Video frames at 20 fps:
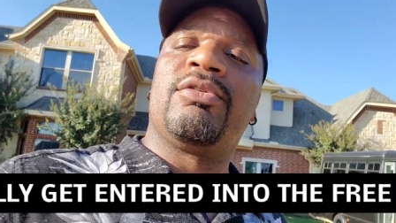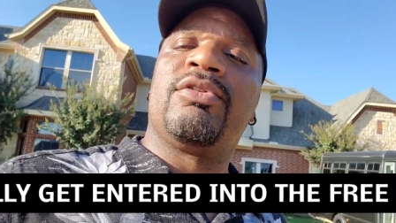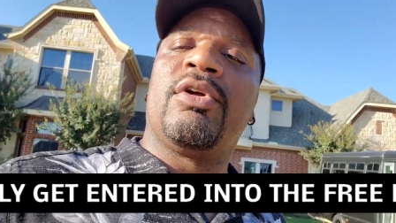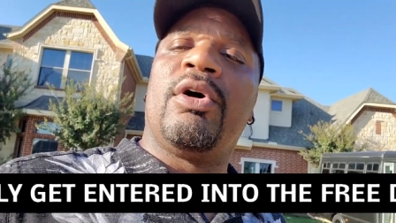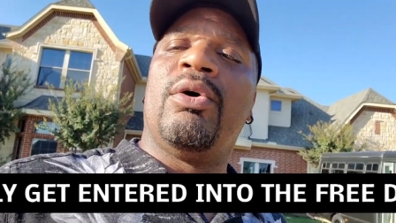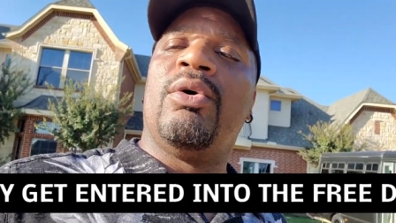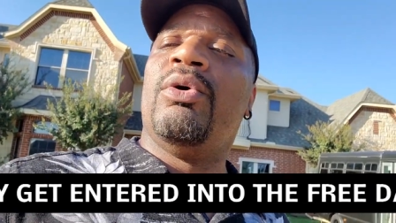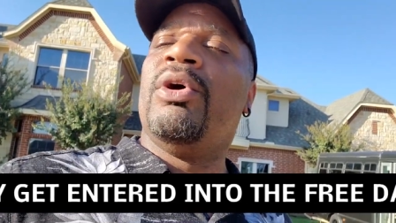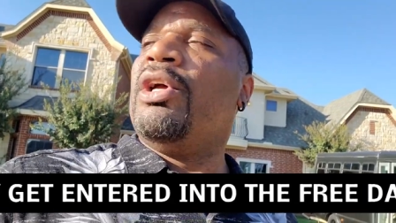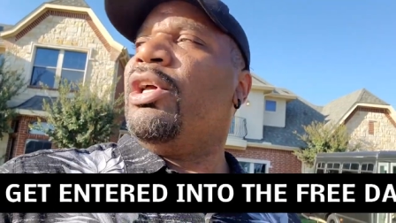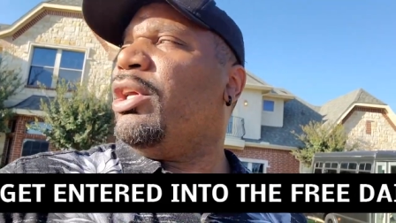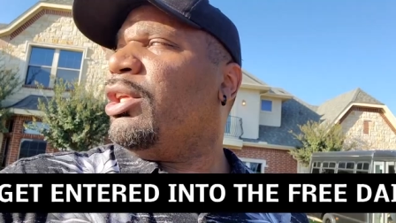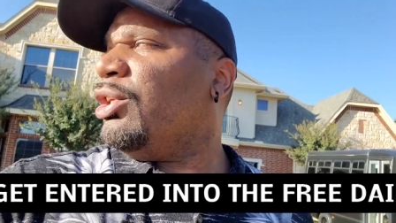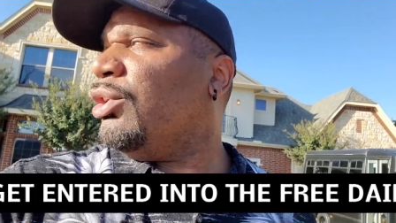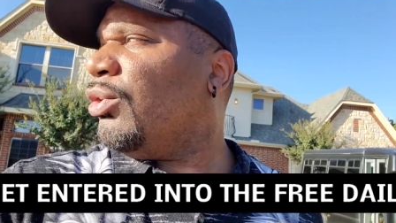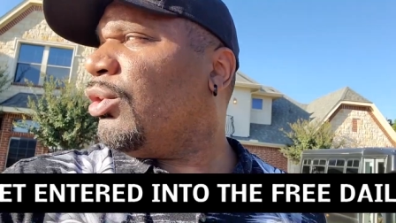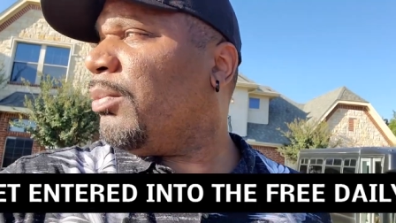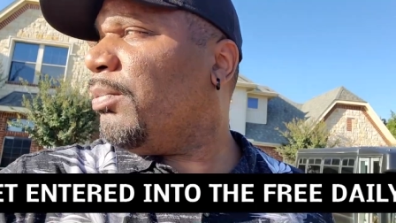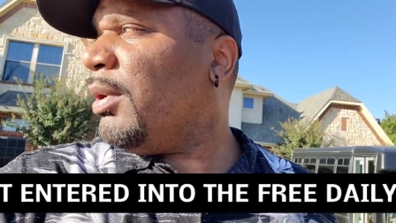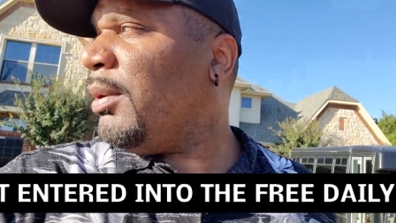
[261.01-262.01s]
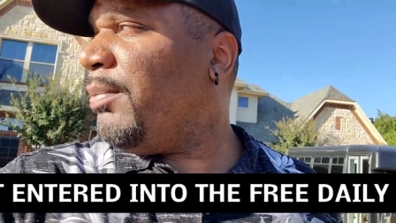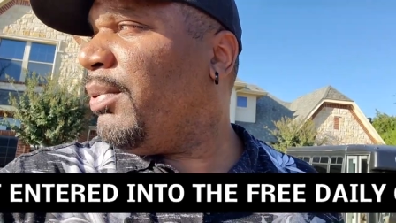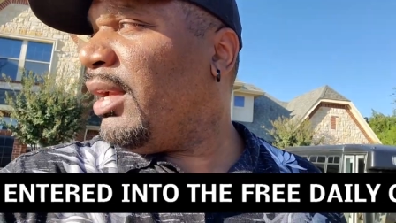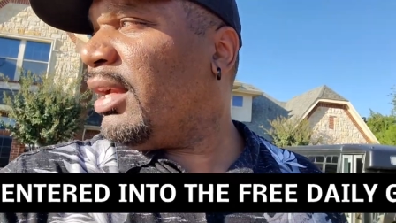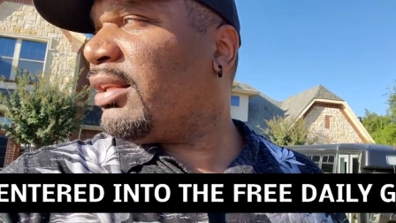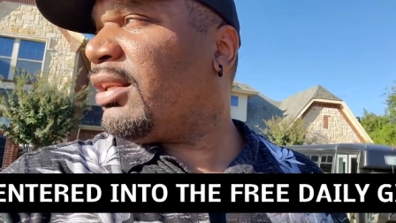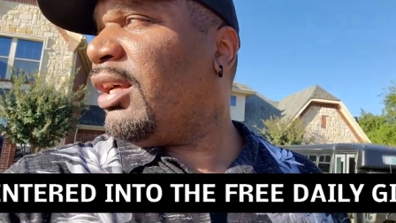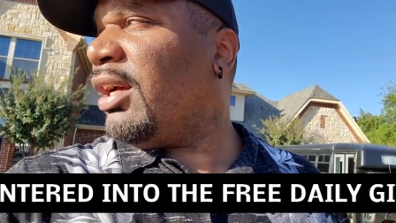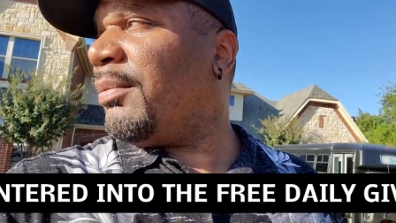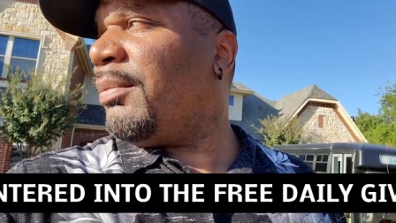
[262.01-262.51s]
So you could be
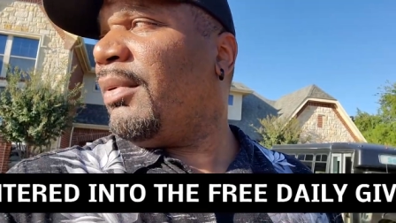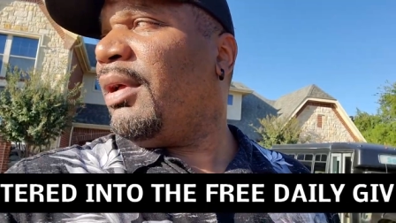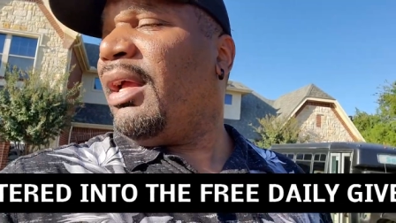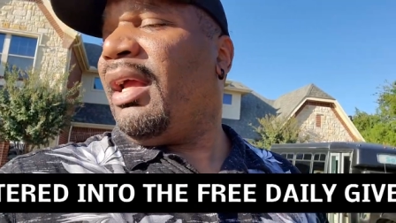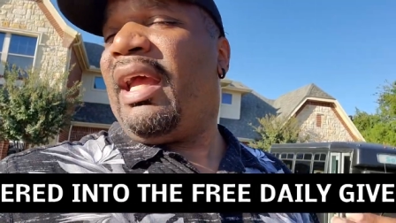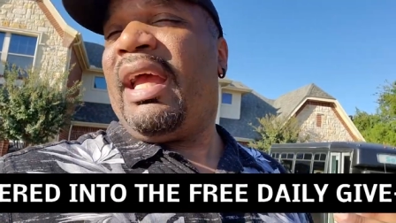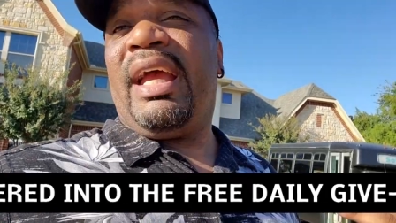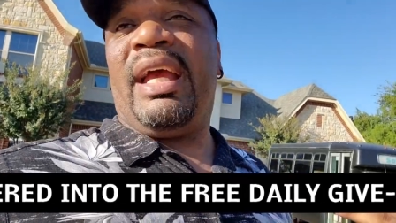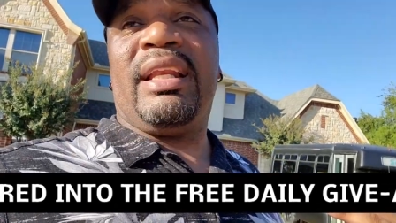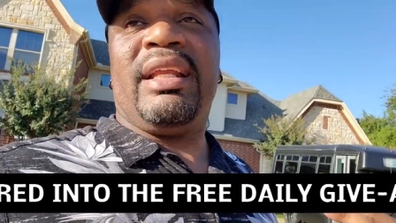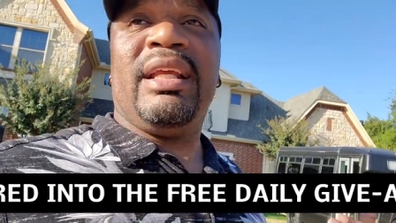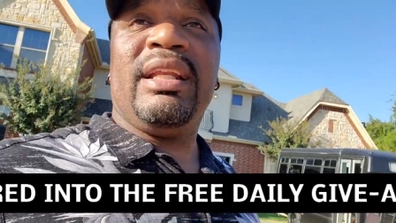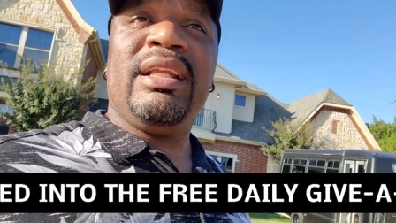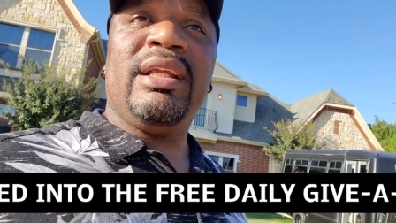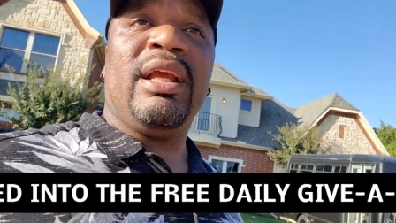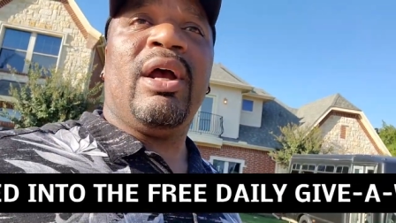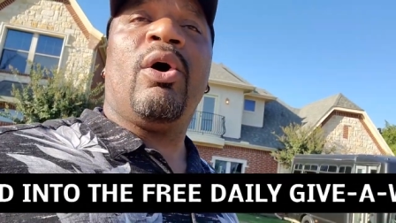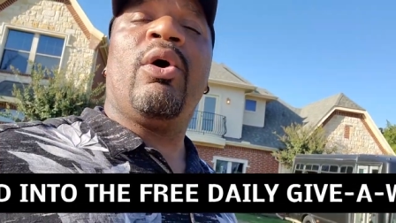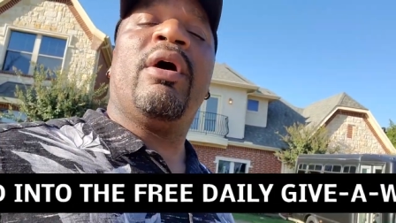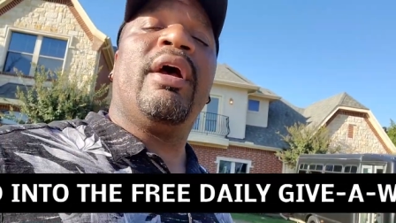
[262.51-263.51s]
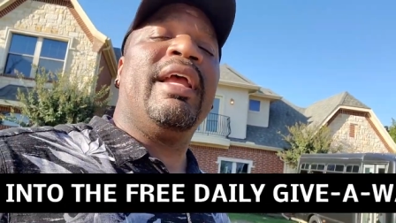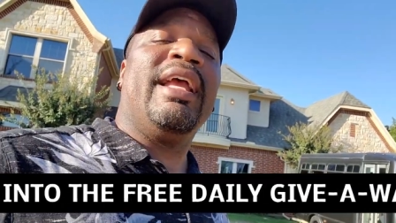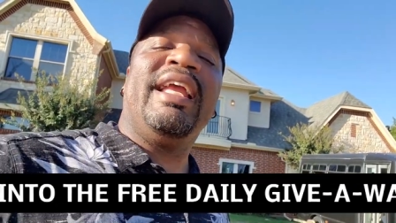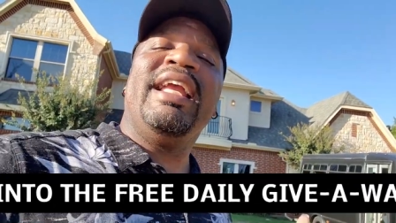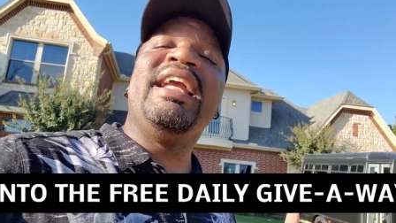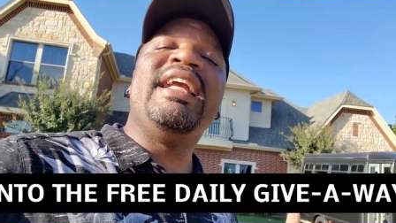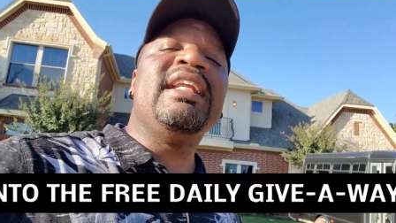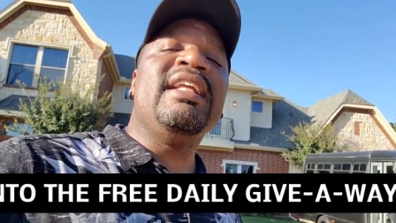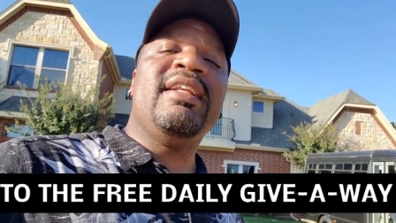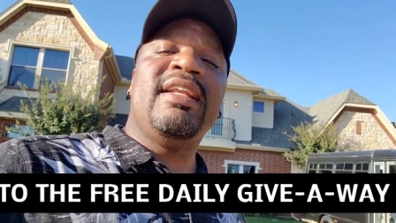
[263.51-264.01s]
picked up at any on
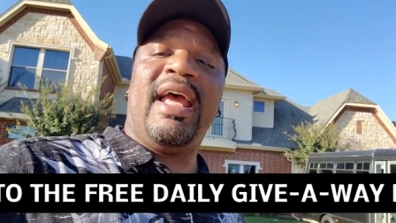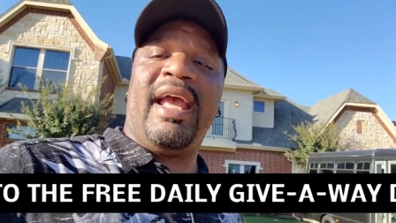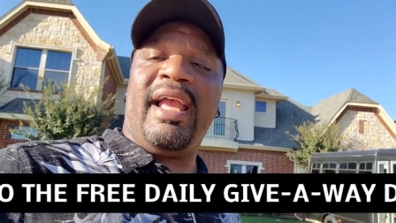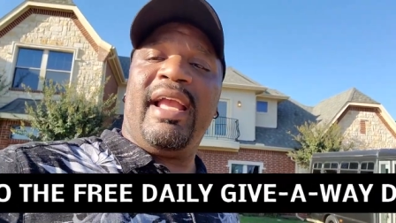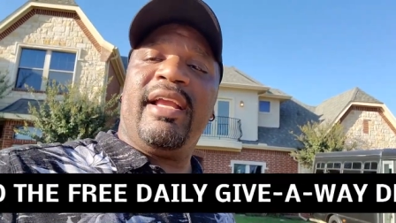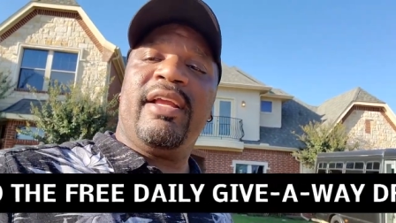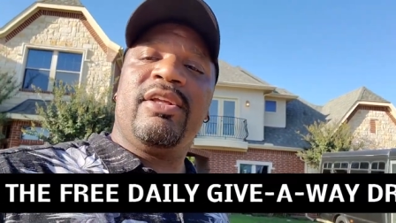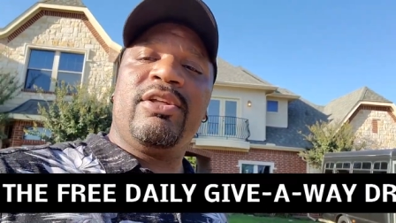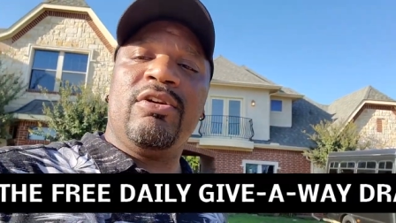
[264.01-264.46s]
any day.